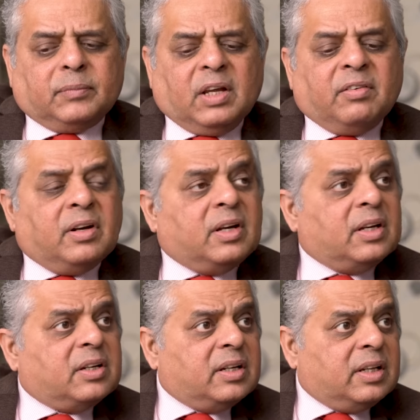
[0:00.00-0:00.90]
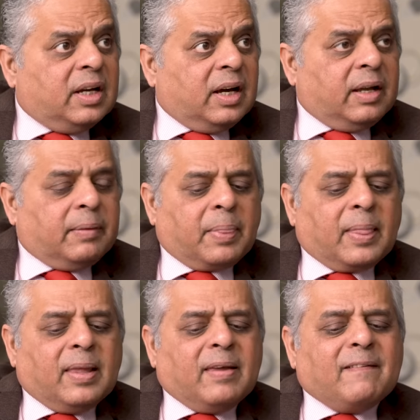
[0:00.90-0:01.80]
even DTTI,
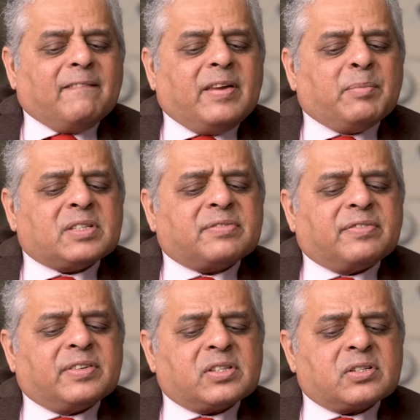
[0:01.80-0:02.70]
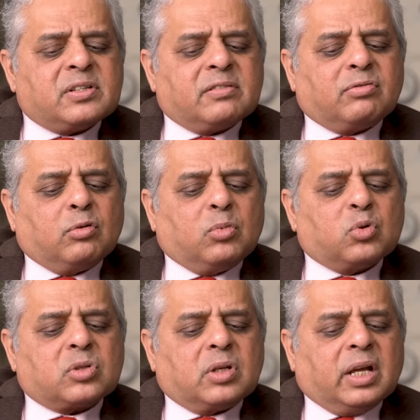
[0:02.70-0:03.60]
we must first and
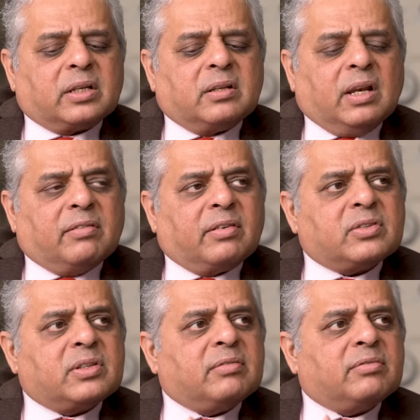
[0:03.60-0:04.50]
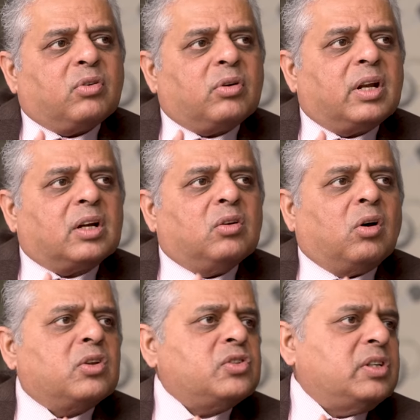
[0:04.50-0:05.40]
foremost leverage them for
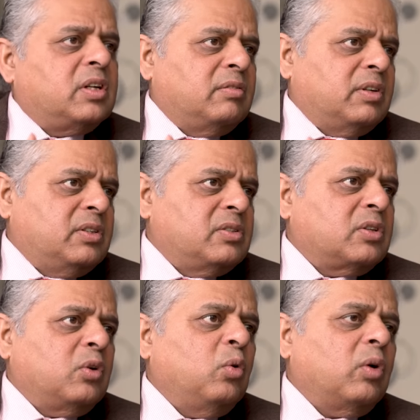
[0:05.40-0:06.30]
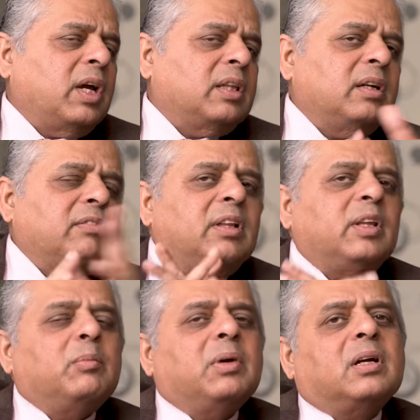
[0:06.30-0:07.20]
technology convergence. Because log kehte na, will
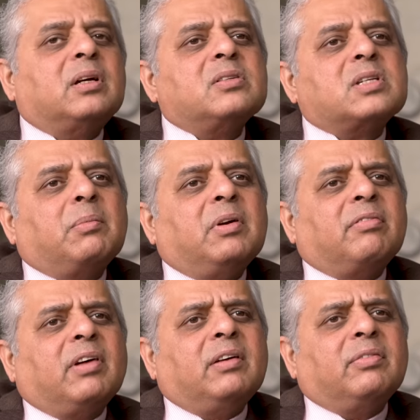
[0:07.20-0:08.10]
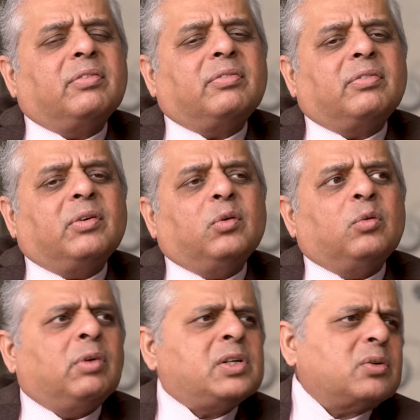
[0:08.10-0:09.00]
the Americans come and fight for you?
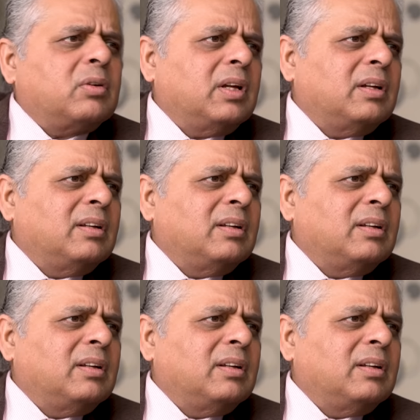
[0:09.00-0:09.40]
Why should they?